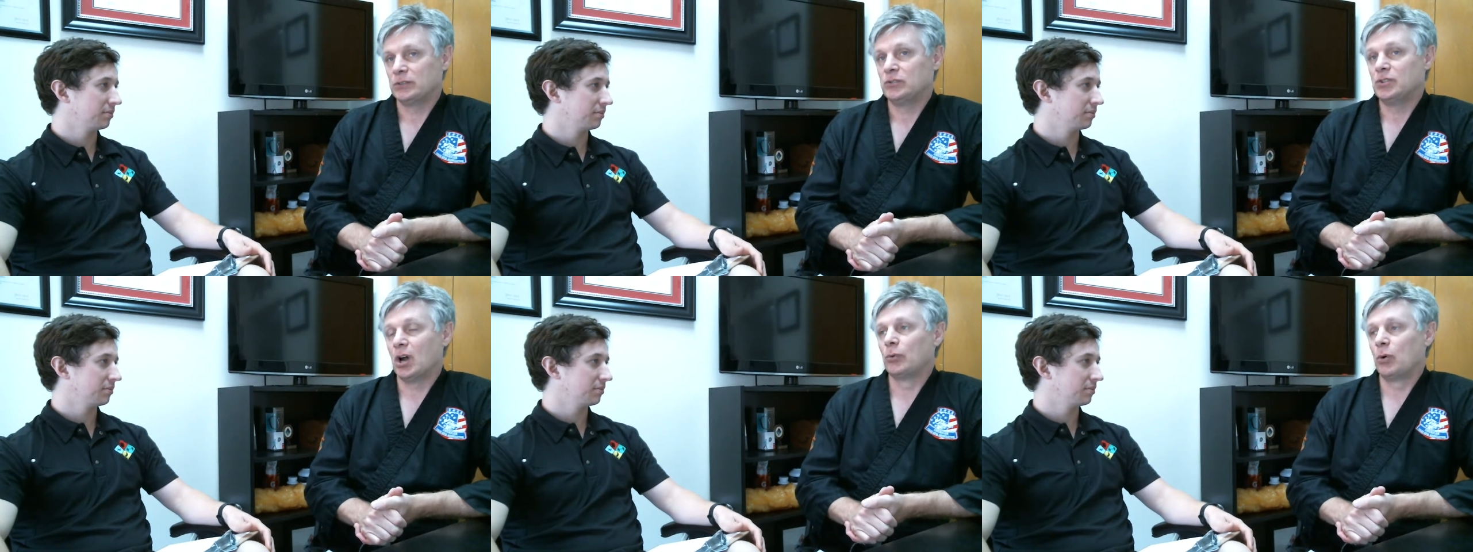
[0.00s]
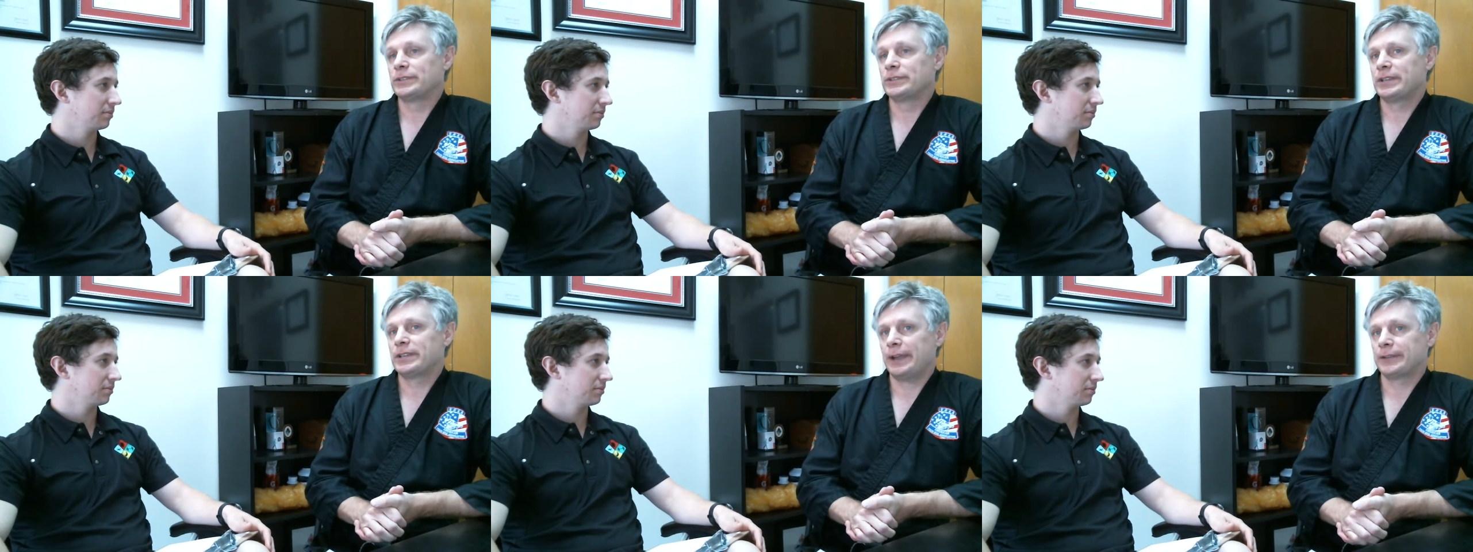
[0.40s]
Speaker 1: don't
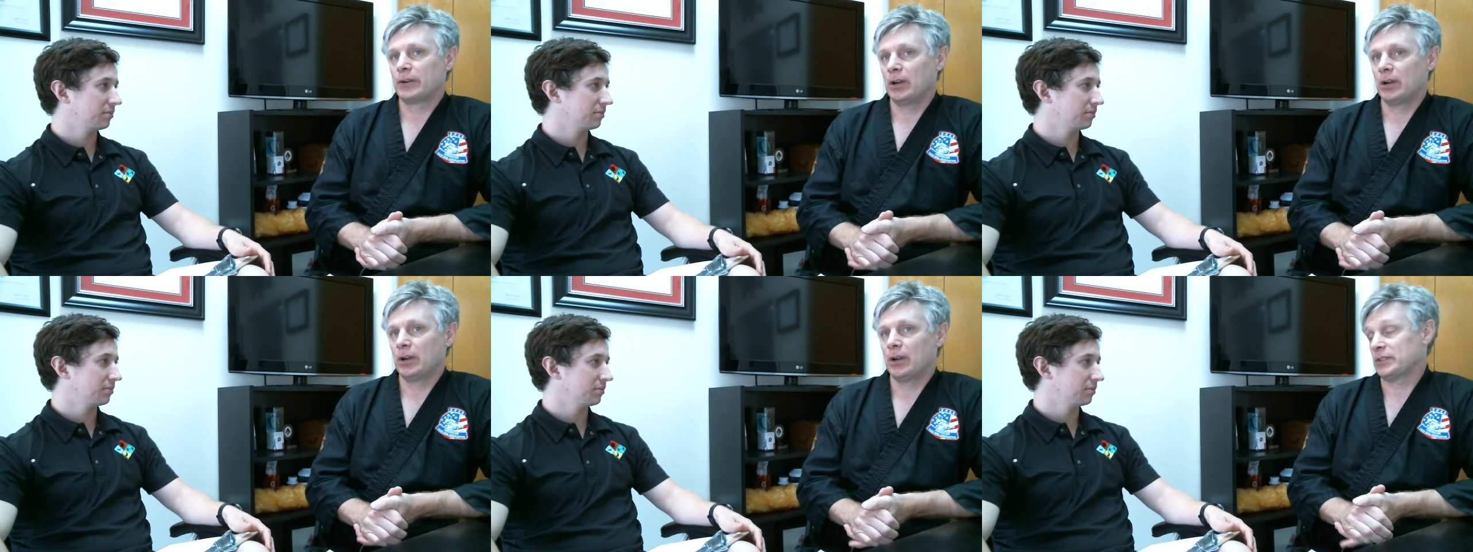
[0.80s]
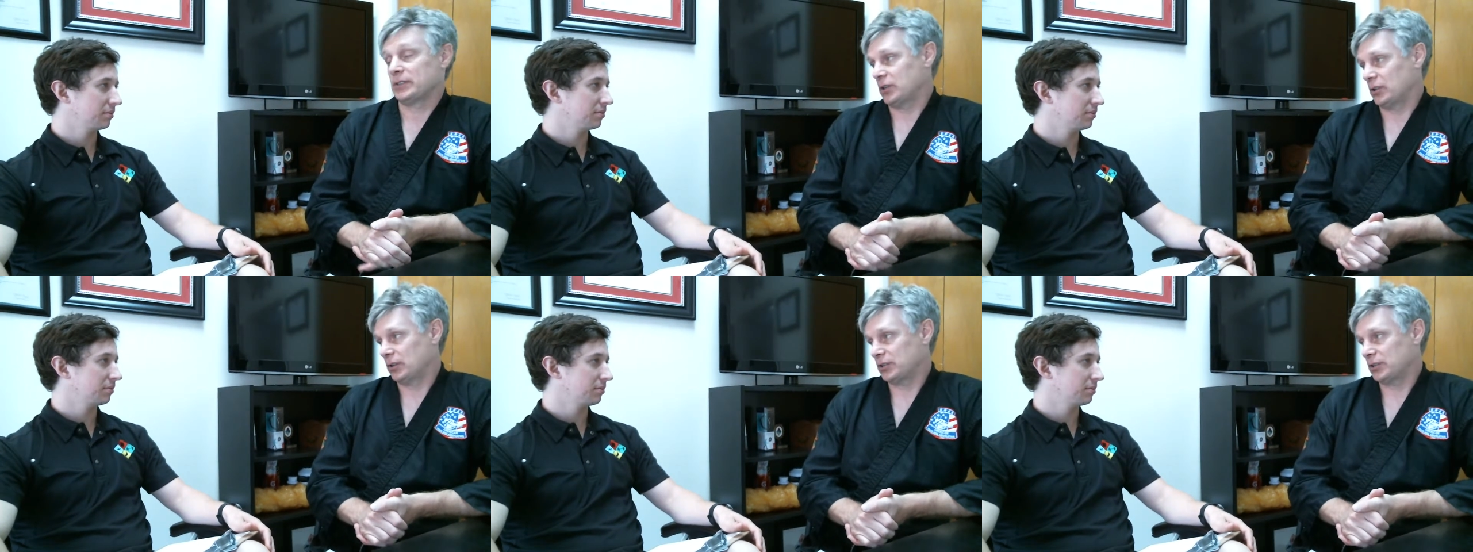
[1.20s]
take their health as
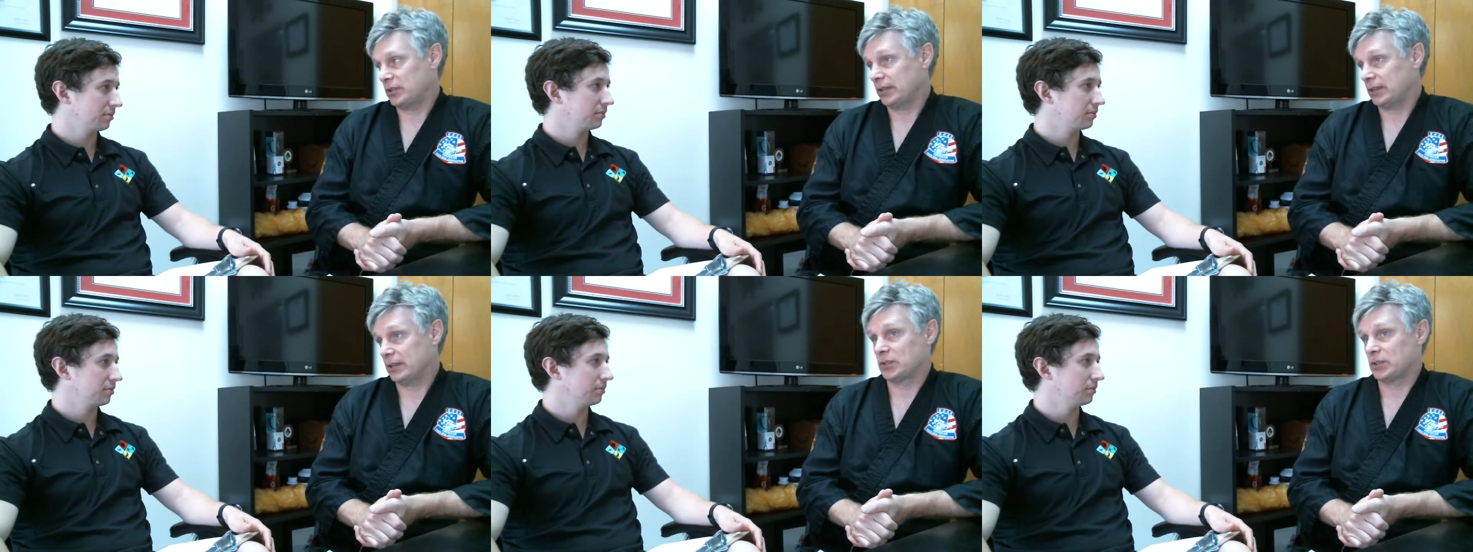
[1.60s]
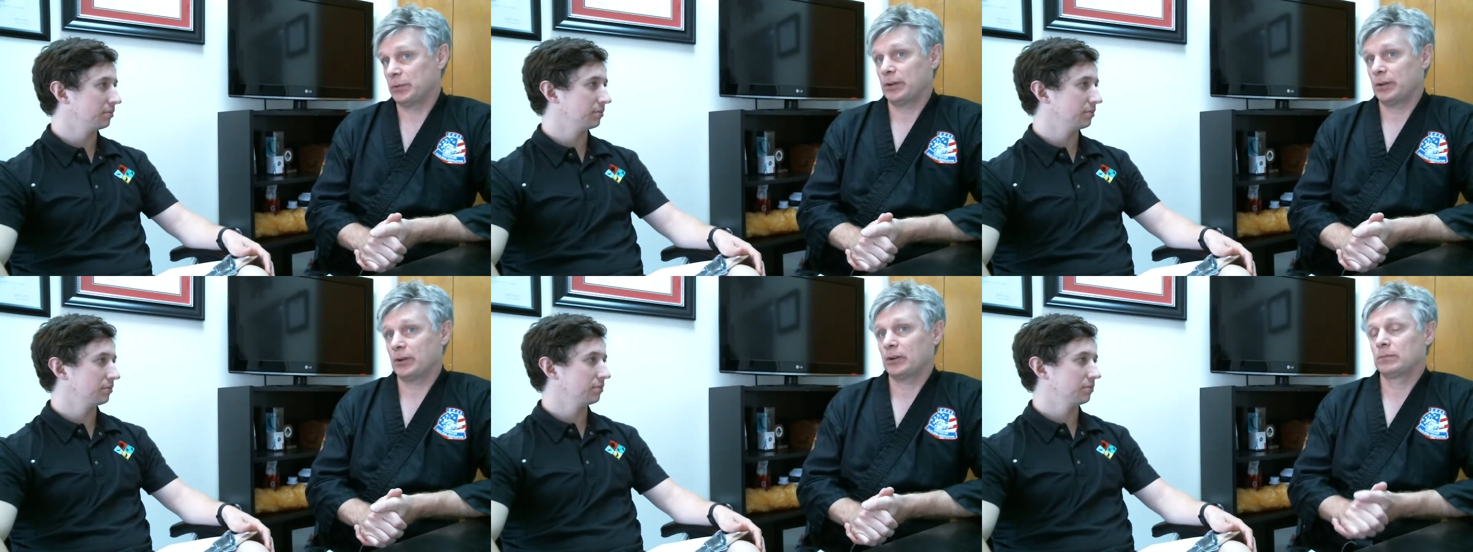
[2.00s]
seriously as some of
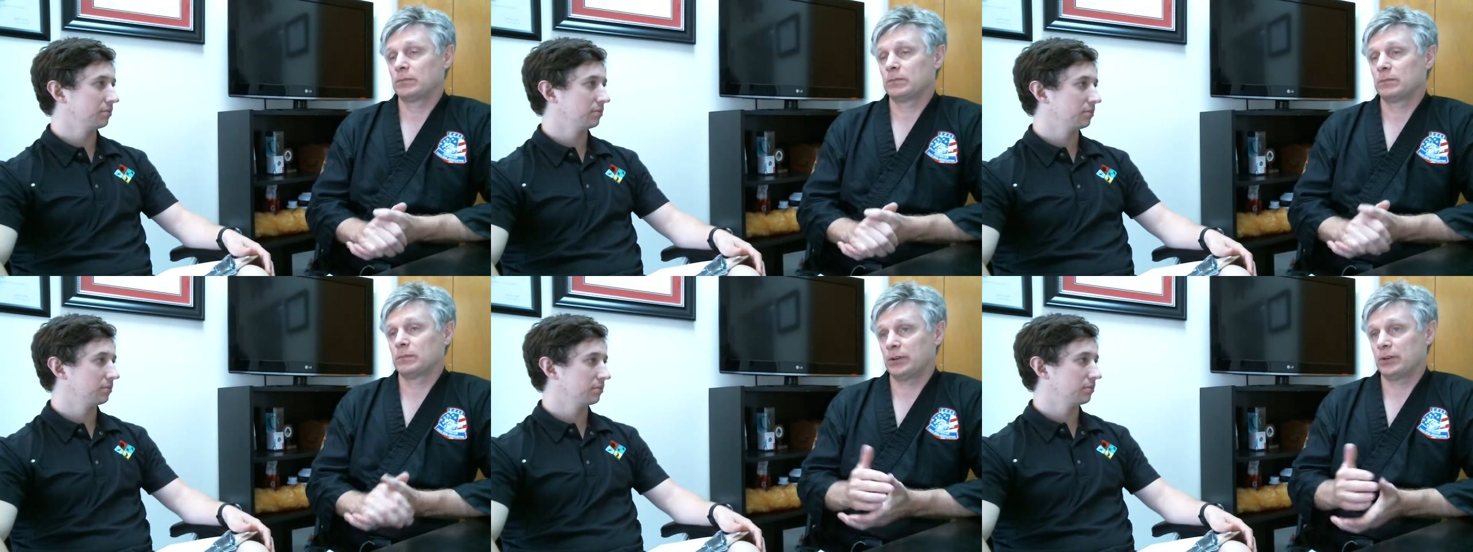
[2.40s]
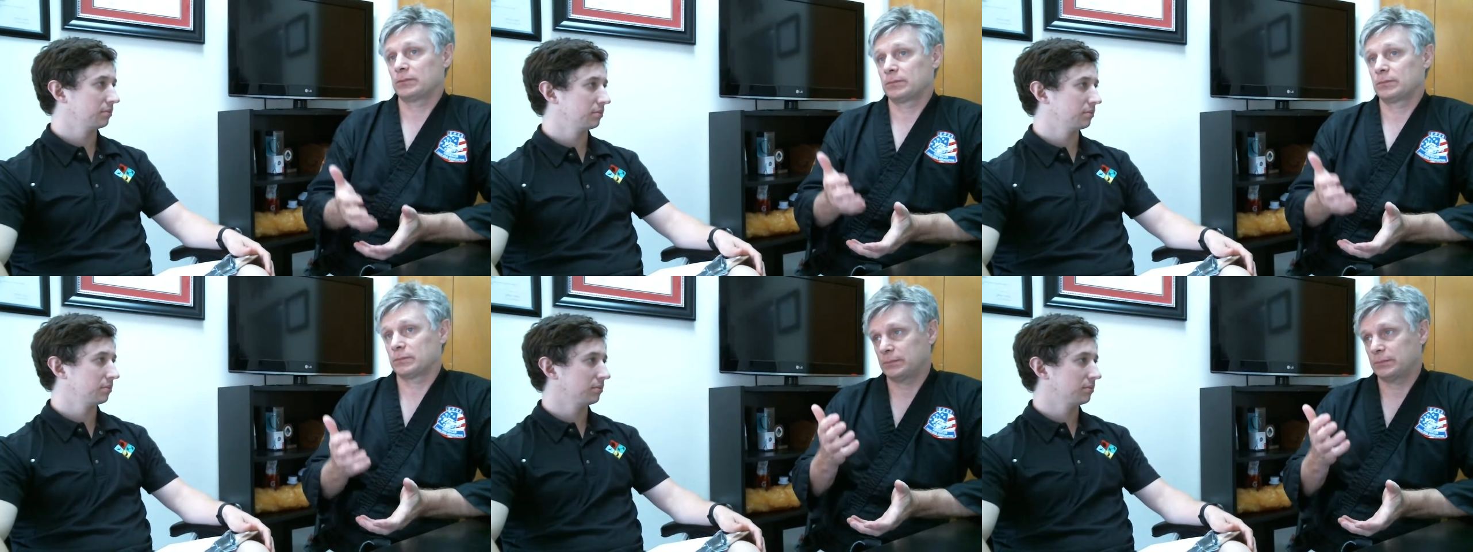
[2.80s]
their their